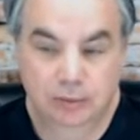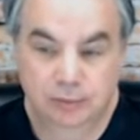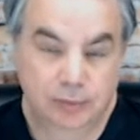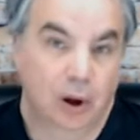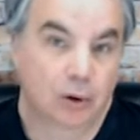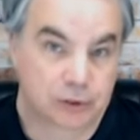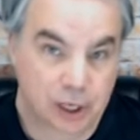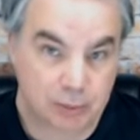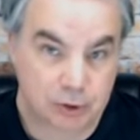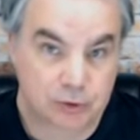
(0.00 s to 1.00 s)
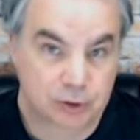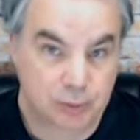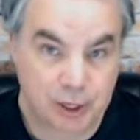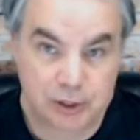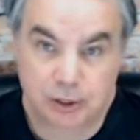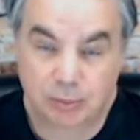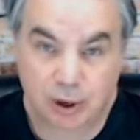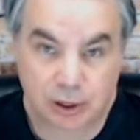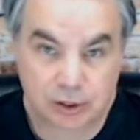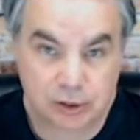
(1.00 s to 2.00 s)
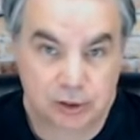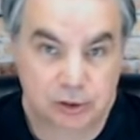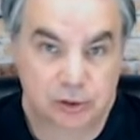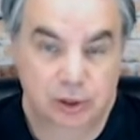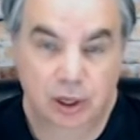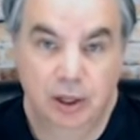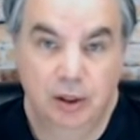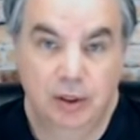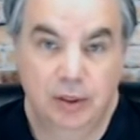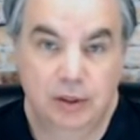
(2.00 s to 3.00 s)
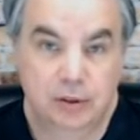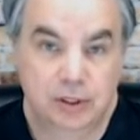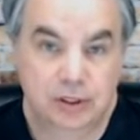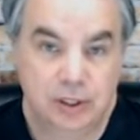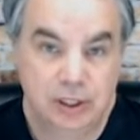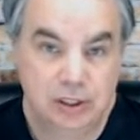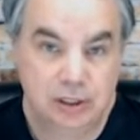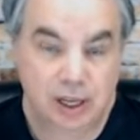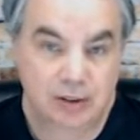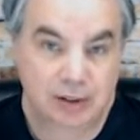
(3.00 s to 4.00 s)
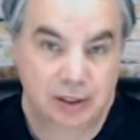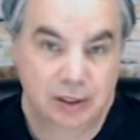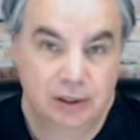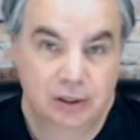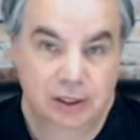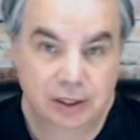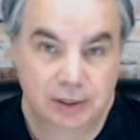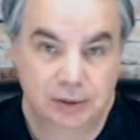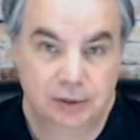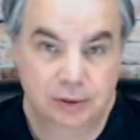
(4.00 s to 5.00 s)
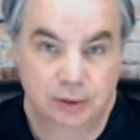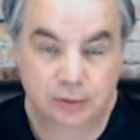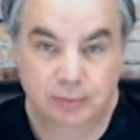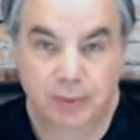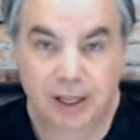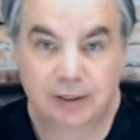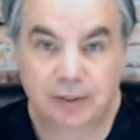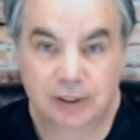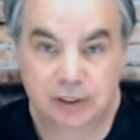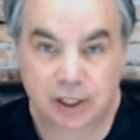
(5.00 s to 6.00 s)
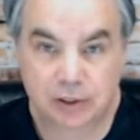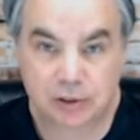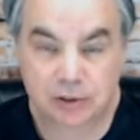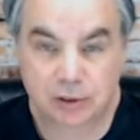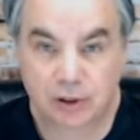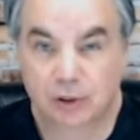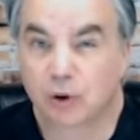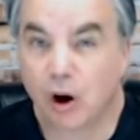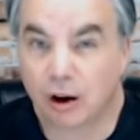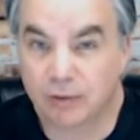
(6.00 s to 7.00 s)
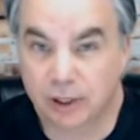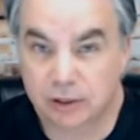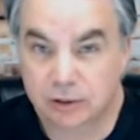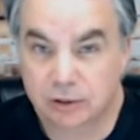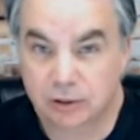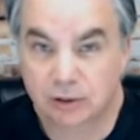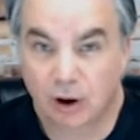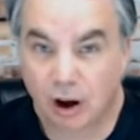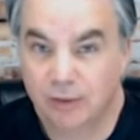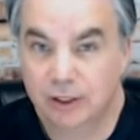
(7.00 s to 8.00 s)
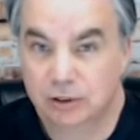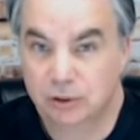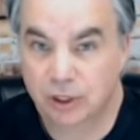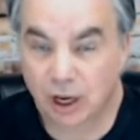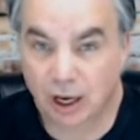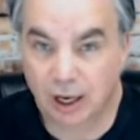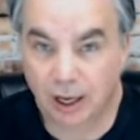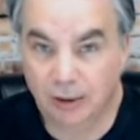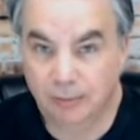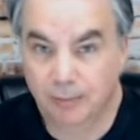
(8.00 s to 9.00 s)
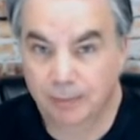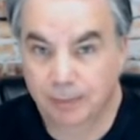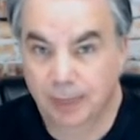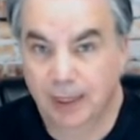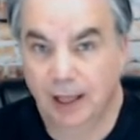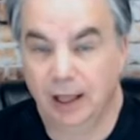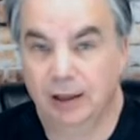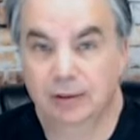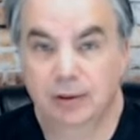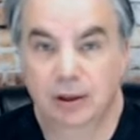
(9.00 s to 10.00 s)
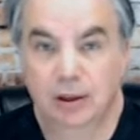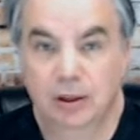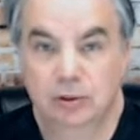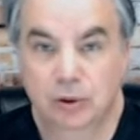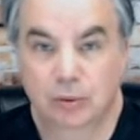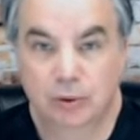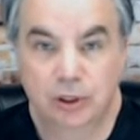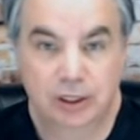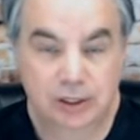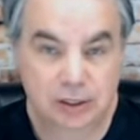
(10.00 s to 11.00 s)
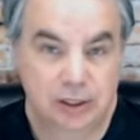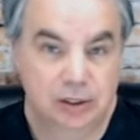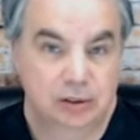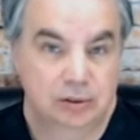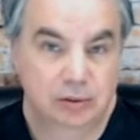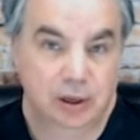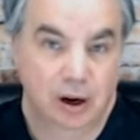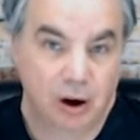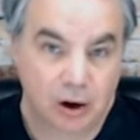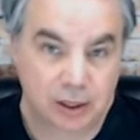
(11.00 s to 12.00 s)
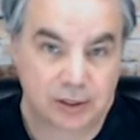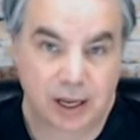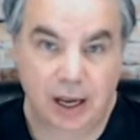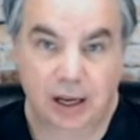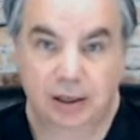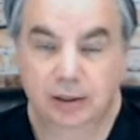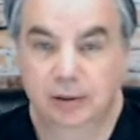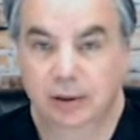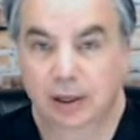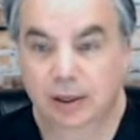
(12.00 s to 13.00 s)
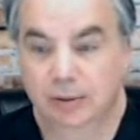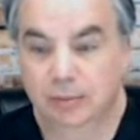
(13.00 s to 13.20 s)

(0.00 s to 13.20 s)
Alzheimer's for dementia, Parkinson's, these are diseases that have clear clinical manifestations. They're obvious to the eye. And so really a disease is a heart attack, a